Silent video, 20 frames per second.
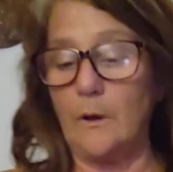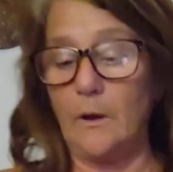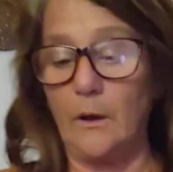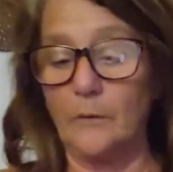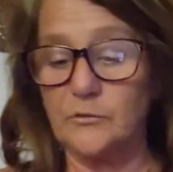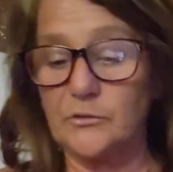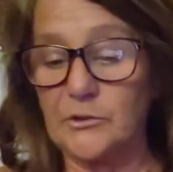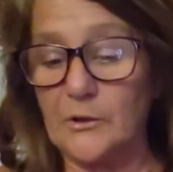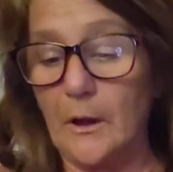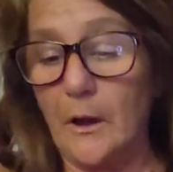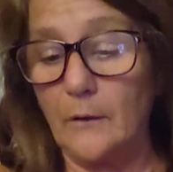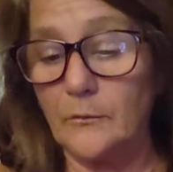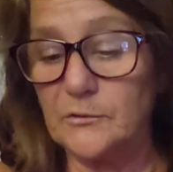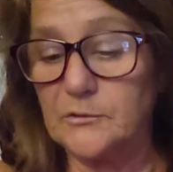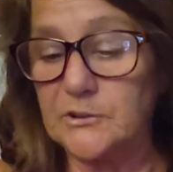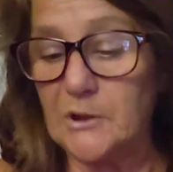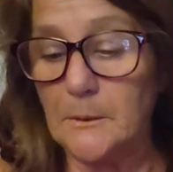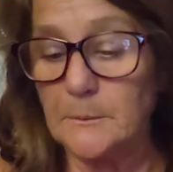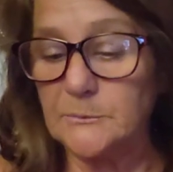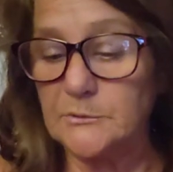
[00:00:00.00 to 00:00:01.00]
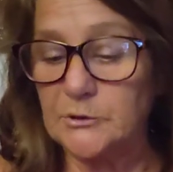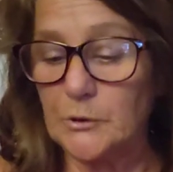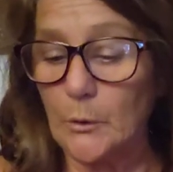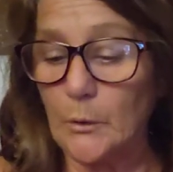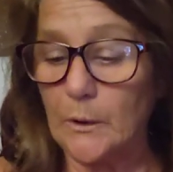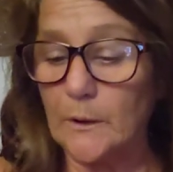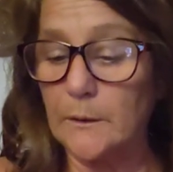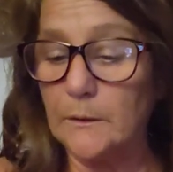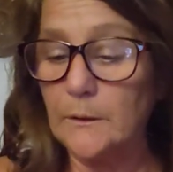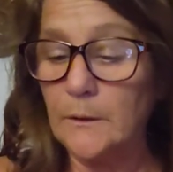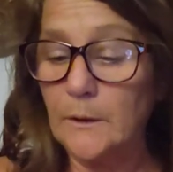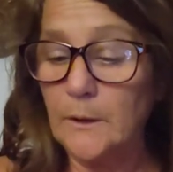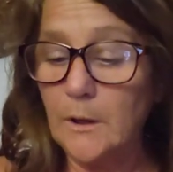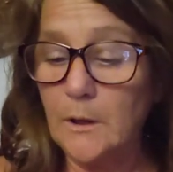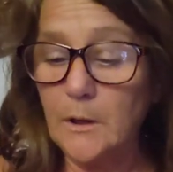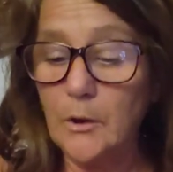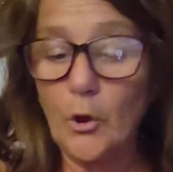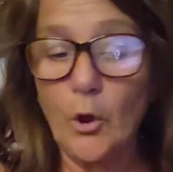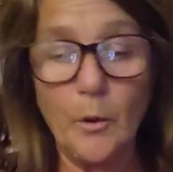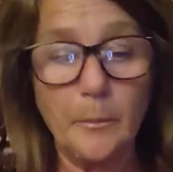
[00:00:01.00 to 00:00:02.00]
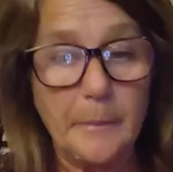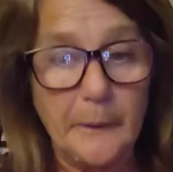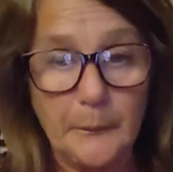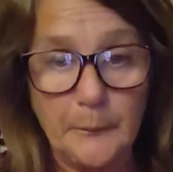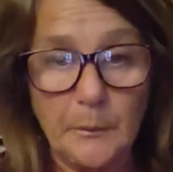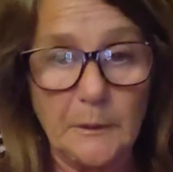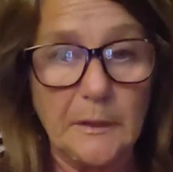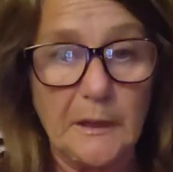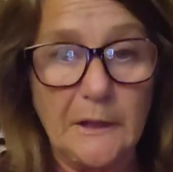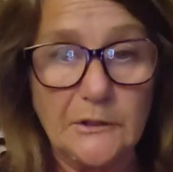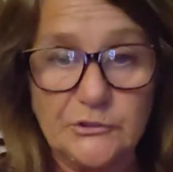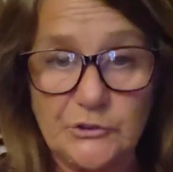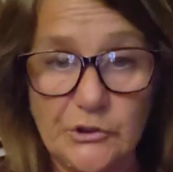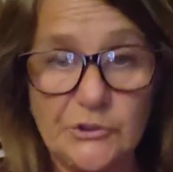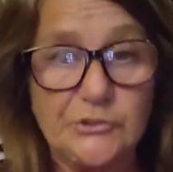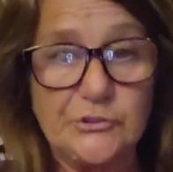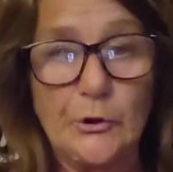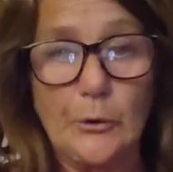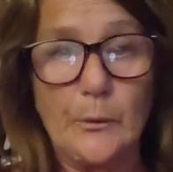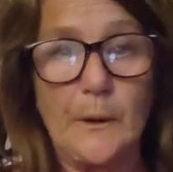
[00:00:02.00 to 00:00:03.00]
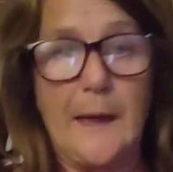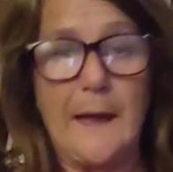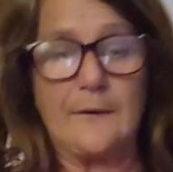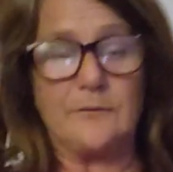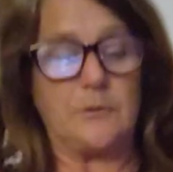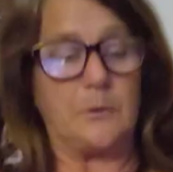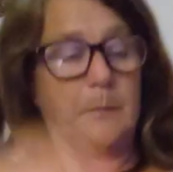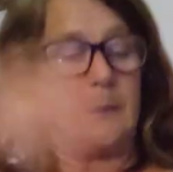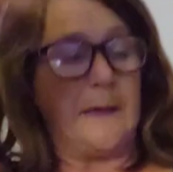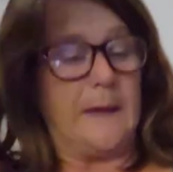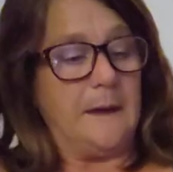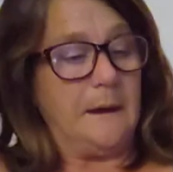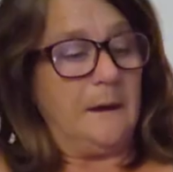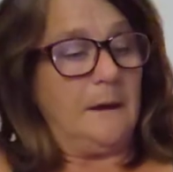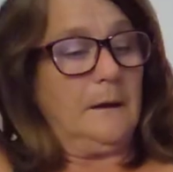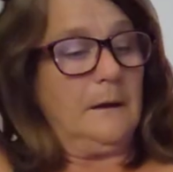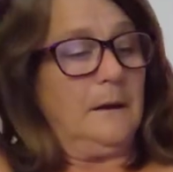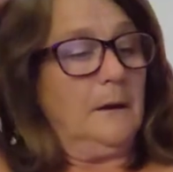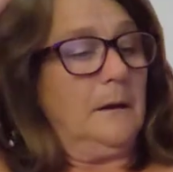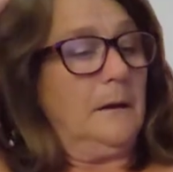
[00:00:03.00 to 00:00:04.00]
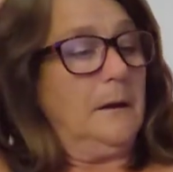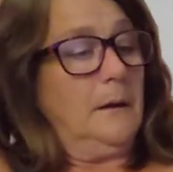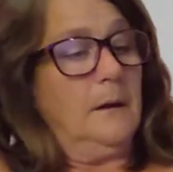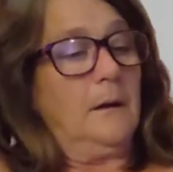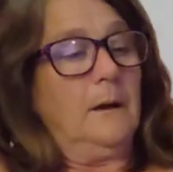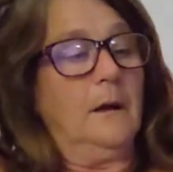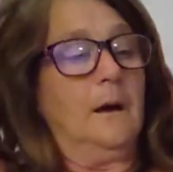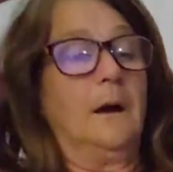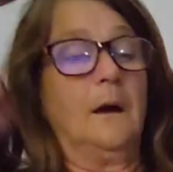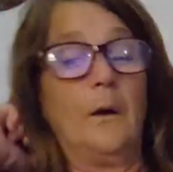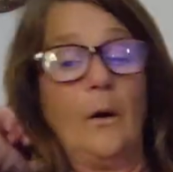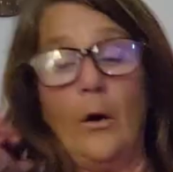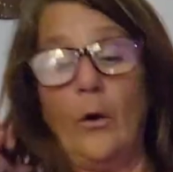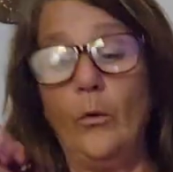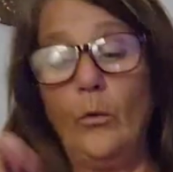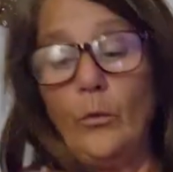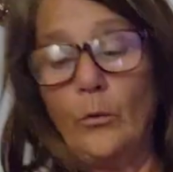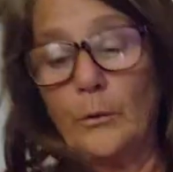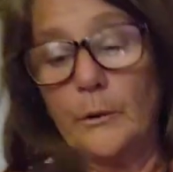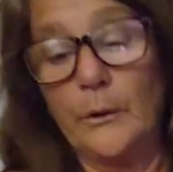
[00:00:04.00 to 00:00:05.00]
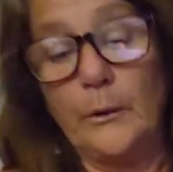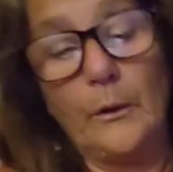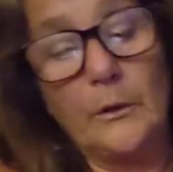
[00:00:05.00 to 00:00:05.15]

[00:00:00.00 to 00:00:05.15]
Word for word: of, of some sort. Could be religious, don't have to be. Oh,